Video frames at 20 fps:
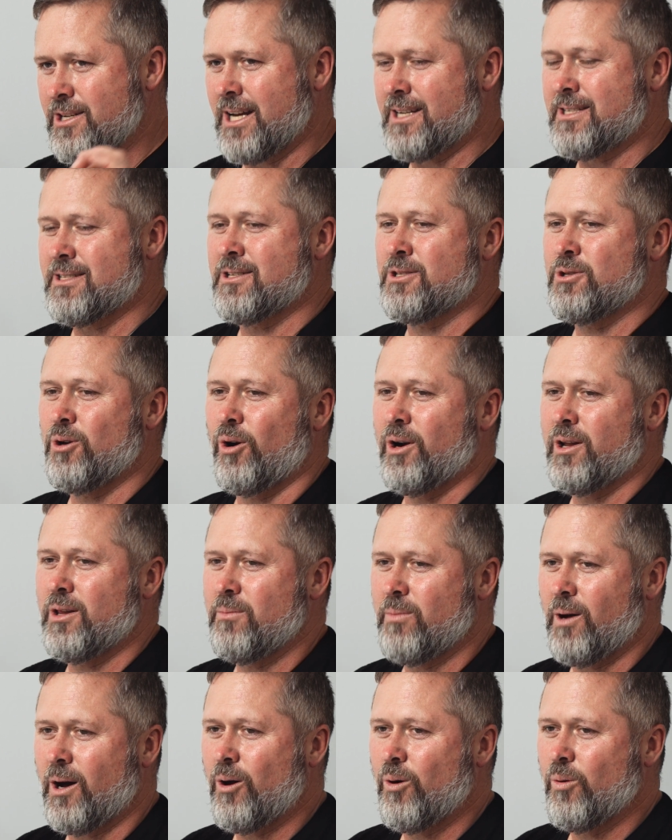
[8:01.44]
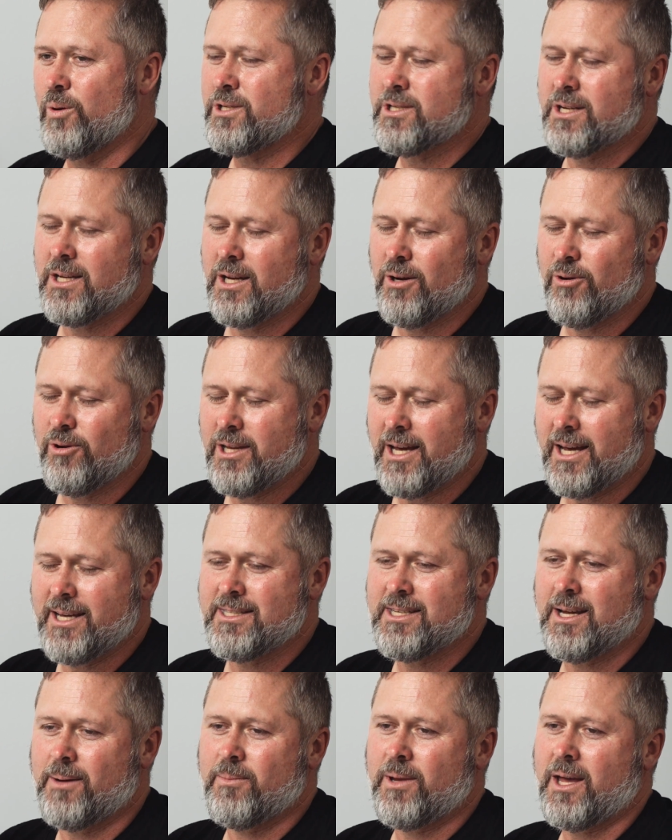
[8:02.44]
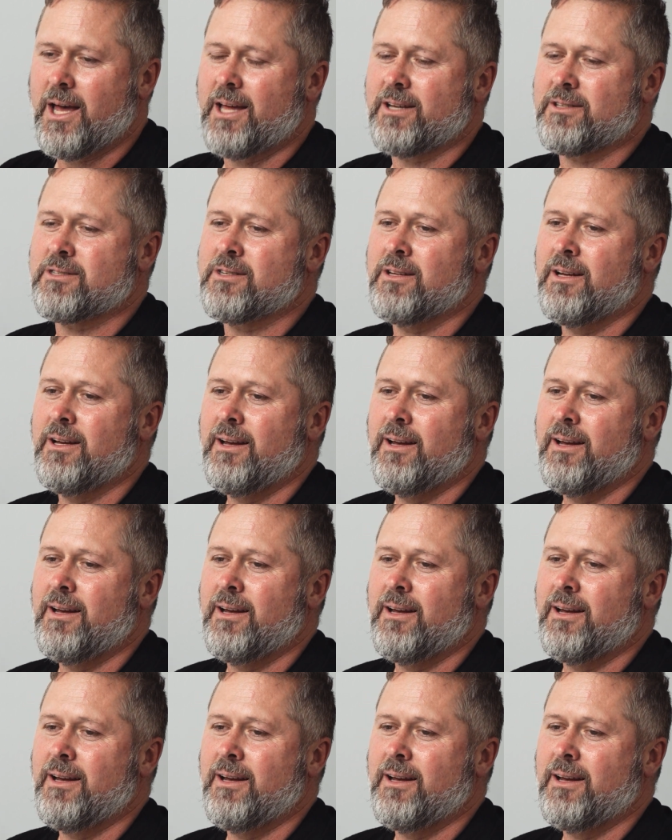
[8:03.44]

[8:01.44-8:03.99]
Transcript: touch the side of the bowl, which can irritate some cats.